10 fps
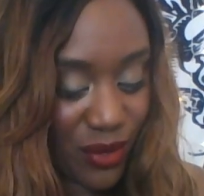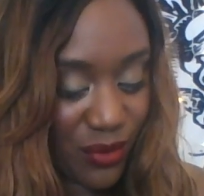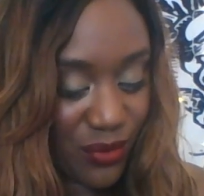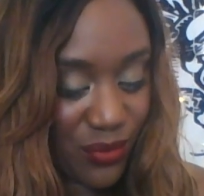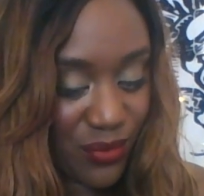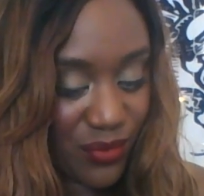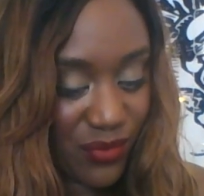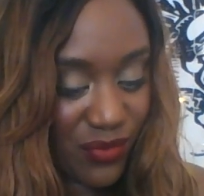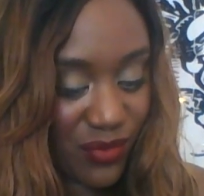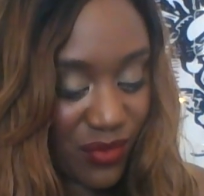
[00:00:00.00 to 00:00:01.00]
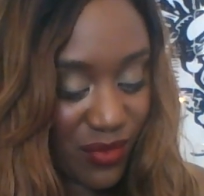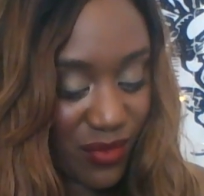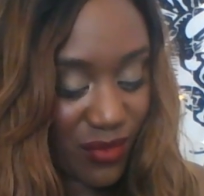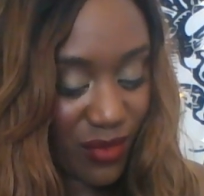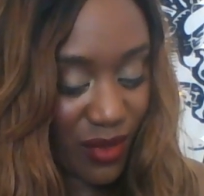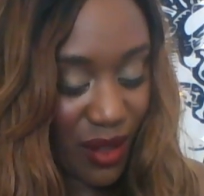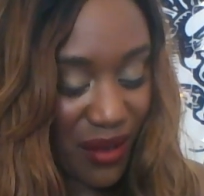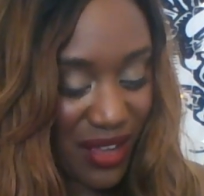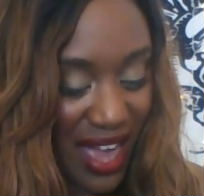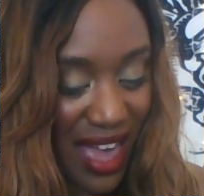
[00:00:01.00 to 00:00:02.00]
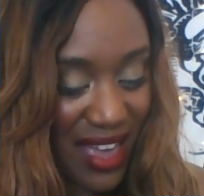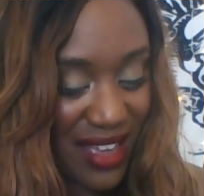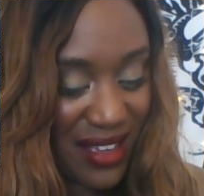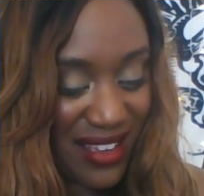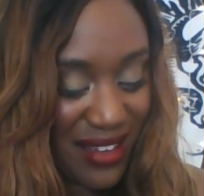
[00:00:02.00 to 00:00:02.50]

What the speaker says: you. Okay?